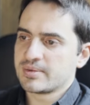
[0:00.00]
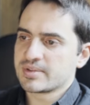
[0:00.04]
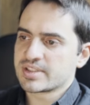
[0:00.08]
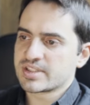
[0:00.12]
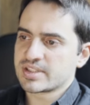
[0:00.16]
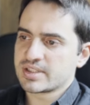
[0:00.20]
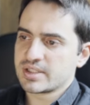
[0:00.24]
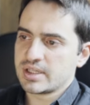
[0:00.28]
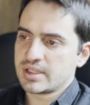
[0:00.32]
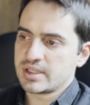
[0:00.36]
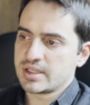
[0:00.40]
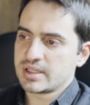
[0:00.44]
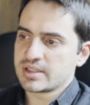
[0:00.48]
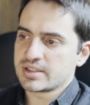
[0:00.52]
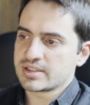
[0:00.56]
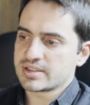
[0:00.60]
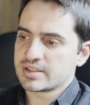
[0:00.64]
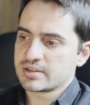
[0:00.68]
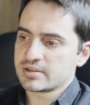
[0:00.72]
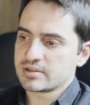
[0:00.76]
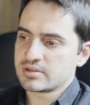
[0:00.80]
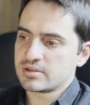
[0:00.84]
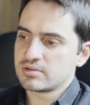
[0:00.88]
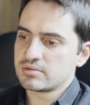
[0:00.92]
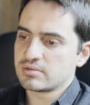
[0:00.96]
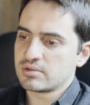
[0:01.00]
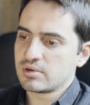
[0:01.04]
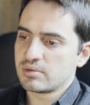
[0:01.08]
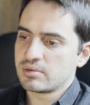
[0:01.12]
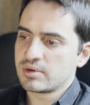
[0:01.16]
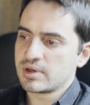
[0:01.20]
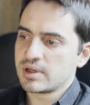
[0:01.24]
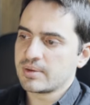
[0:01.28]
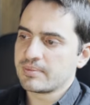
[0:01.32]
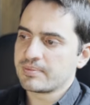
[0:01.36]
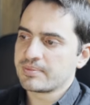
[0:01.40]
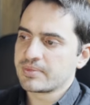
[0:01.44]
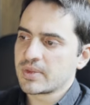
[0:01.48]
settings in
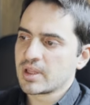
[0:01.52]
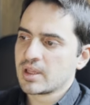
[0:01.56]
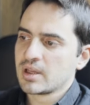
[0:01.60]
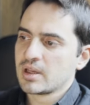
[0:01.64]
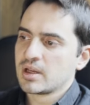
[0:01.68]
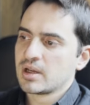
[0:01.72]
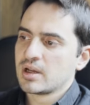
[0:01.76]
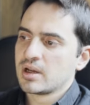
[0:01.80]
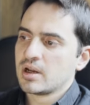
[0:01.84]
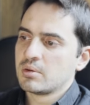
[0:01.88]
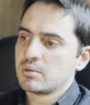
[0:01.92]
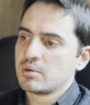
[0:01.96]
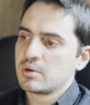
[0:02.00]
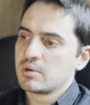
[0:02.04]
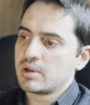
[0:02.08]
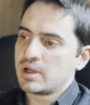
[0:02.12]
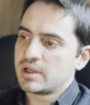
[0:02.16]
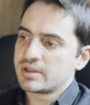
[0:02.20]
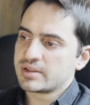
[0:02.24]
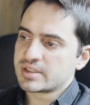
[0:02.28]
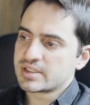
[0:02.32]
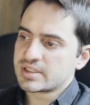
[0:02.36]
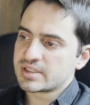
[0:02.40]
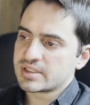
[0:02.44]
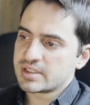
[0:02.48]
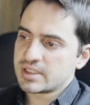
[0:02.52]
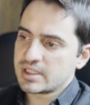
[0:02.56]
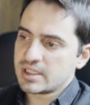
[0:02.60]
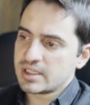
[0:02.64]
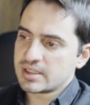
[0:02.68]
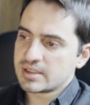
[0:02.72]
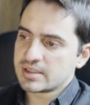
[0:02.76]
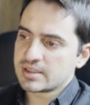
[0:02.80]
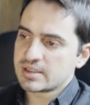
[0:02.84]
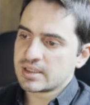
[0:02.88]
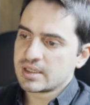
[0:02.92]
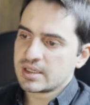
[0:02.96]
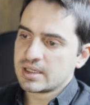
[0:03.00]
Corona. We'll
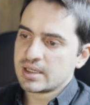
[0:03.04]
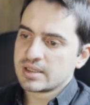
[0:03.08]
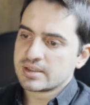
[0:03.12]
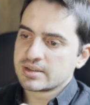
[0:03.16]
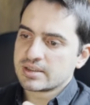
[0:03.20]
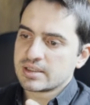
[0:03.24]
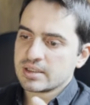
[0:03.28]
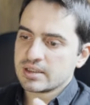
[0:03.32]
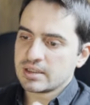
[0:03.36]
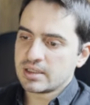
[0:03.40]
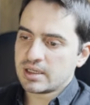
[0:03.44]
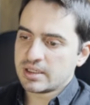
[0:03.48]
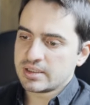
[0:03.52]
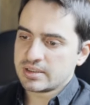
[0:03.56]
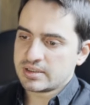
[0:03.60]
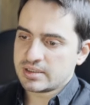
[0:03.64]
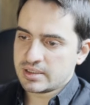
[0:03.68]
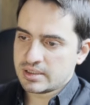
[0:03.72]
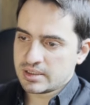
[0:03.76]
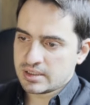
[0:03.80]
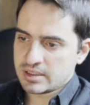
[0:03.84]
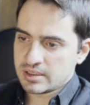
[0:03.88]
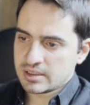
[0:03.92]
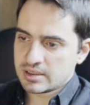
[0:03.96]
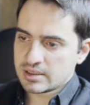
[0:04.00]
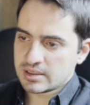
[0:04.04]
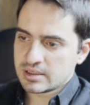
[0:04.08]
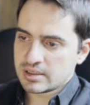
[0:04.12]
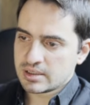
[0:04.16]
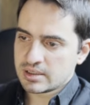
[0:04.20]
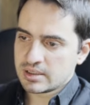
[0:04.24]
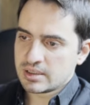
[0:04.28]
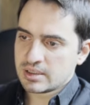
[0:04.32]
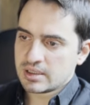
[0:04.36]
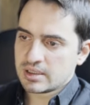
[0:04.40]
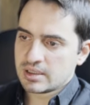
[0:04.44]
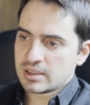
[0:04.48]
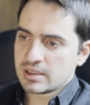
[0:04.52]
understand the lighting,
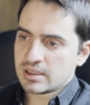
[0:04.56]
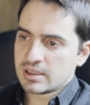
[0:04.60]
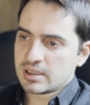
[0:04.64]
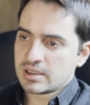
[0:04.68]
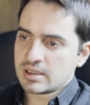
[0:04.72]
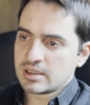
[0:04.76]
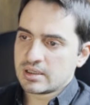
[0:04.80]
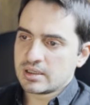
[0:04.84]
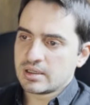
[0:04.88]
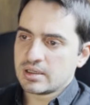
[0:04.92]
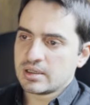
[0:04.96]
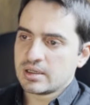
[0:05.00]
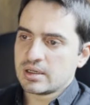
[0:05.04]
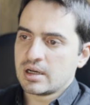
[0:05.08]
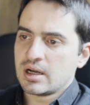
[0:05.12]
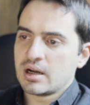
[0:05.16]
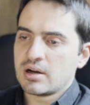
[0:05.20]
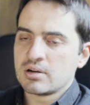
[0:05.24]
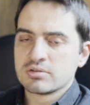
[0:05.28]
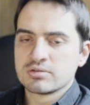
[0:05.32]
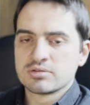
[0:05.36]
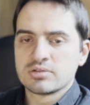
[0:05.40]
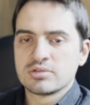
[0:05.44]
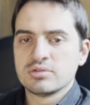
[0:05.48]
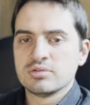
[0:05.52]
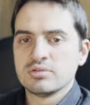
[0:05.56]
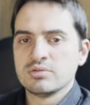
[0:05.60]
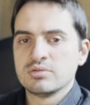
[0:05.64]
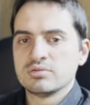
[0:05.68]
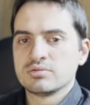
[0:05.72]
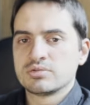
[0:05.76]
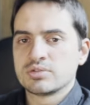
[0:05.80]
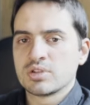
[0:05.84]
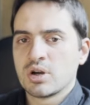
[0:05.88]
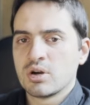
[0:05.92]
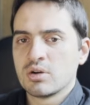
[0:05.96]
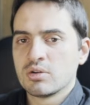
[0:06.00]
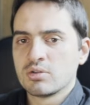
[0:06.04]
how
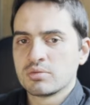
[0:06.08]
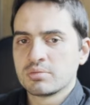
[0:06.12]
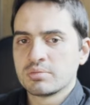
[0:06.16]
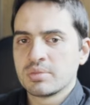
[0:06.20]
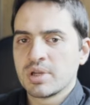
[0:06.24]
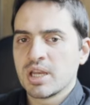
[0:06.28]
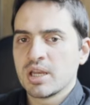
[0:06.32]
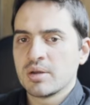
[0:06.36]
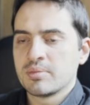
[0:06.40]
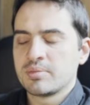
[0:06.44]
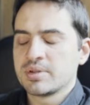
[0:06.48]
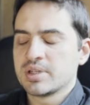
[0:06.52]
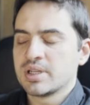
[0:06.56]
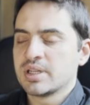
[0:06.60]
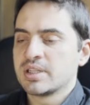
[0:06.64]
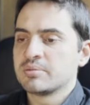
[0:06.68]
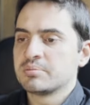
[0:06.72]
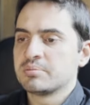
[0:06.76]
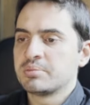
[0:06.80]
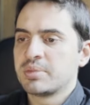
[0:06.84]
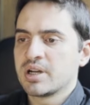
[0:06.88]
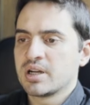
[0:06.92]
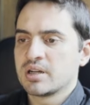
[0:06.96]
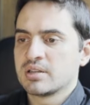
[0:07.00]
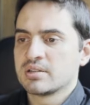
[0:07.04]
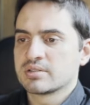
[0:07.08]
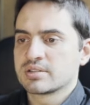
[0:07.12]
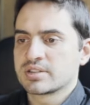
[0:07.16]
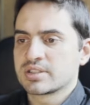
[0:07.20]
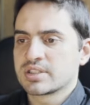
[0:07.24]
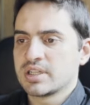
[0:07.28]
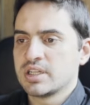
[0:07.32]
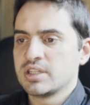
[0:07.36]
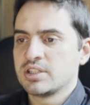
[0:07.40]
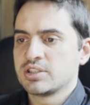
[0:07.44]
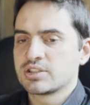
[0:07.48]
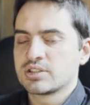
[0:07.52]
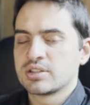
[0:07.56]
to tone map and balance
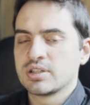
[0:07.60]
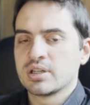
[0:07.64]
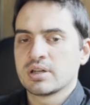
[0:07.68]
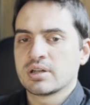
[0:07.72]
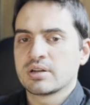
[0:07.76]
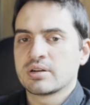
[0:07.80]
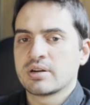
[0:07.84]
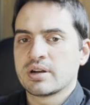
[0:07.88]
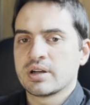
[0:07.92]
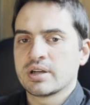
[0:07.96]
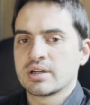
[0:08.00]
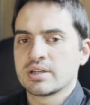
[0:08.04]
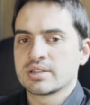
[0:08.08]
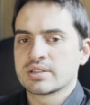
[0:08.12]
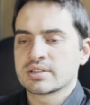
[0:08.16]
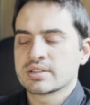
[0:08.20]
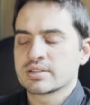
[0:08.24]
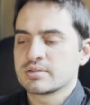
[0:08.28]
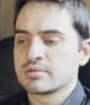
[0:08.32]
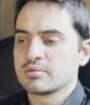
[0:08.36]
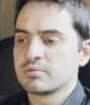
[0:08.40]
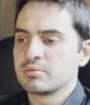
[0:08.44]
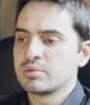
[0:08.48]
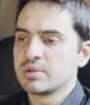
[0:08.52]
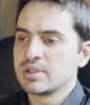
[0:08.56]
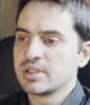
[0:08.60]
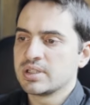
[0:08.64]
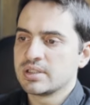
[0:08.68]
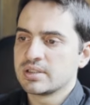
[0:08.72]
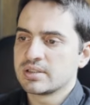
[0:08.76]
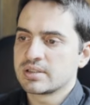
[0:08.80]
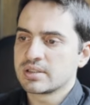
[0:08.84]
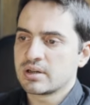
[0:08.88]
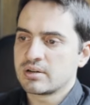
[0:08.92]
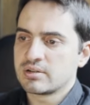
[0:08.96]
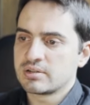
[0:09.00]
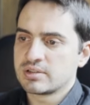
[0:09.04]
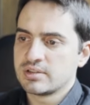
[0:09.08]
HDRIs
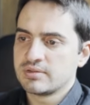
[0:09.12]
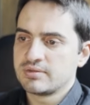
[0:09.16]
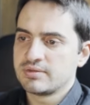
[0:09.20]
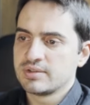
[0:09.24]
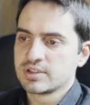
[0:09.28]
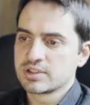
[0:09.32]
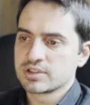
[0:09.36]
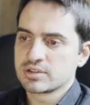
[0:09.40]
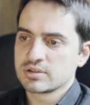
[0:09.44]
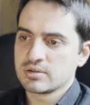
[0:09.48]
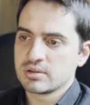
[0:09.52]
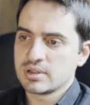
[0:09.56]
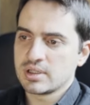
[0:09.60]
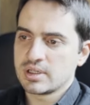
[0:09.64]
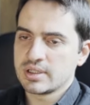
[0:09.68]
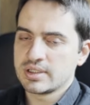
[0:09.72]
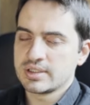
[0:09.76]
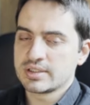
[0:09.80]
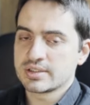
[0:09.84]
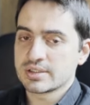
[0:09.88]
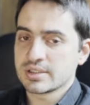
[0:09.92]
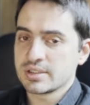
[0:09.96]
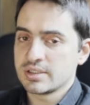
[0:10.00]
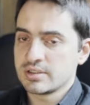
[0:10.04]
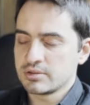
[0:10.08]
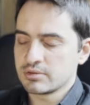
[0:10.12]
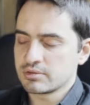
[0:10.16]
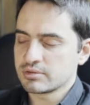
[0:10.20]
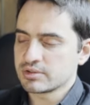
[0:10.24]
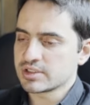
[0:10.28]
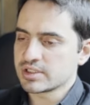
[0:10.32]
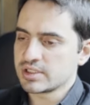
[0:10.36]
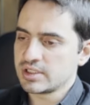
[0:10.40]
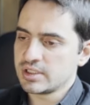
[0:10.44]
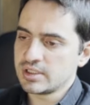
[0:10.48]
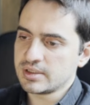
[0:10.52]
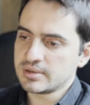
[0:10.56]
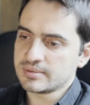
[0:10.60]
with artificial lights in your
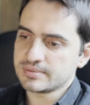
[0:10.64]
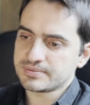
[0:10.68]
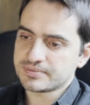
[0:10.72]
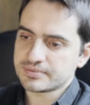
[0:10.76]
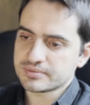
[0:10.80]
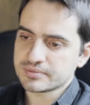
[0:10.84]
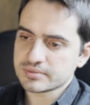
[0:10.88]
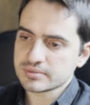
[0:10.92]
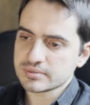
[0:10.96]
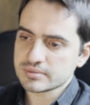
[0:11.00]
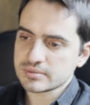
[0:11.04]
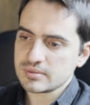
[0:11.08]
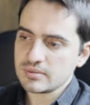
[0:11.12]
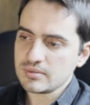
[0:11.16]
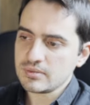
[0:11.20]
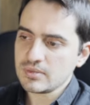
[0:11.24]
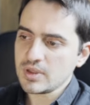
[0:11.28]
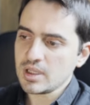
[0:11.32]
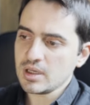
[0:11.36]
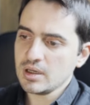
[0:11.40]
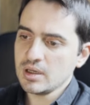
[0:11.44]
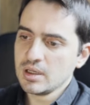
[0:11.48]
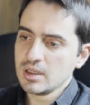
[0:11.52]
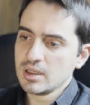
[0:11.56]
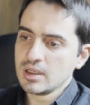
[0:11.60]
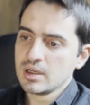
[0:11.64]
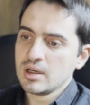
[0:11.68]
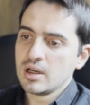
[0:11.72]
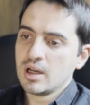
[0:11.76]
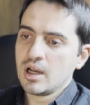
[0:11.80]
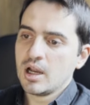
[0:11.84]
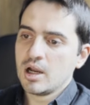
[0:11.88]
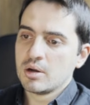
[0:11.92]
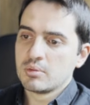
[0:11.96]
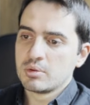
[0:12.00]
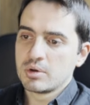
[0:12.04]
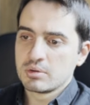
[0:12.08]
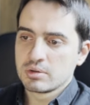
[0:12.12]
scene.
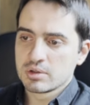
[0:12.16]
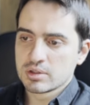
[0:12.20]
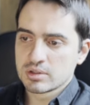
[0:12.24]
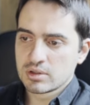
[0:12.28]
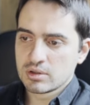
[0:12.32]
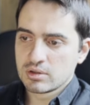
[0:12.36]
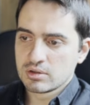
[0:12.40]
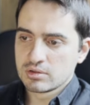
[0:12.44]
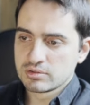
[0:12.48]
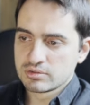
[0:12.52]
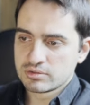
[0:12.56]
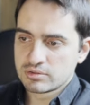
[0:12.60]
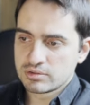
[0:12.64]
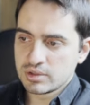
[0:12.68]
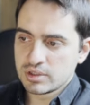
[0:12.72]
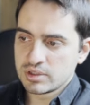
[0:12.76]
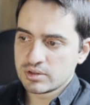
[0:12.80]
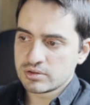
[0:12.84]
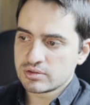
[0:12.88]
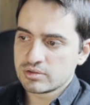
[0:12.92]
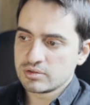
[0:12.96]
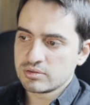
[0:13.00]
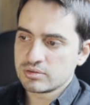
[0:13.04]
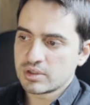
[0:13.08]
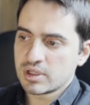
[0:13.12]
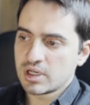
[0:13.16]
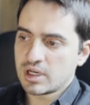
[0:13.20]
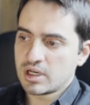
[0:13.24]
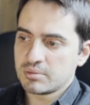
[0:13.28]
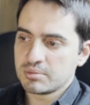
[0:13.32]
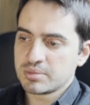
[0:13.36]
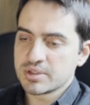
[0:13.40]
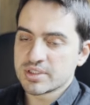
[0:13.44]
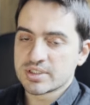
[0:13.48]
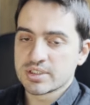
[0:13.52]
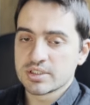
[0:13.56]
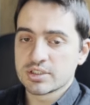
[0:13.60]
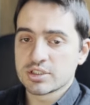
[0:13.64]
We will go into
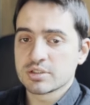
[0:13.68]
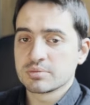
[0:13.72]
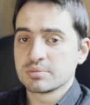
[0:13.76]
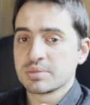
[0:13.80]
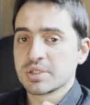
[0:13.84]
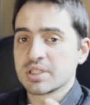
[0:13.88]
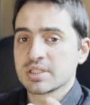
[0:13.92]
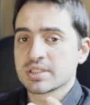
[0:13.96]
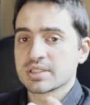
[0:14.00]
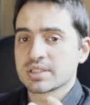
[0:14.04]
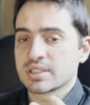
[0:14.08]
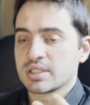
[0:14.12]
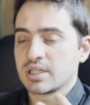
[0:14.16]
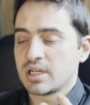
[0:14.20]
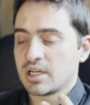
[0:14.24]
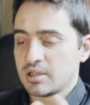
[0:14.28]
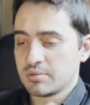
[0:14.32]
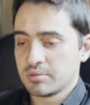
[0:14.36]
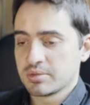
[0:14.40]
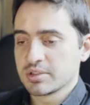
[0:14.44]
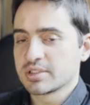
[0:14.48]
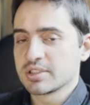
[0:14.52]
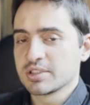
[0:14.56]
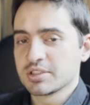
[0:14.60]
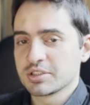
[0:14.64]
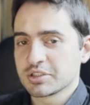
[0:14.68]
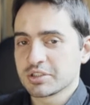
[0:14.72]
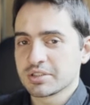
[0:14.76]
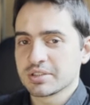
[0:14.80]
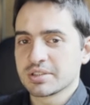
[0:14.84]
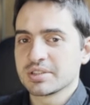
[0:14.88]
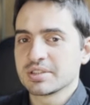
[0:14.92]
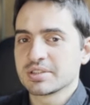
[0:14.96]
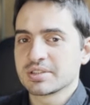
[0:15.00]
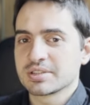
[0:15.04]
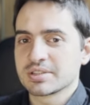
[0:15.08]
composition, because composition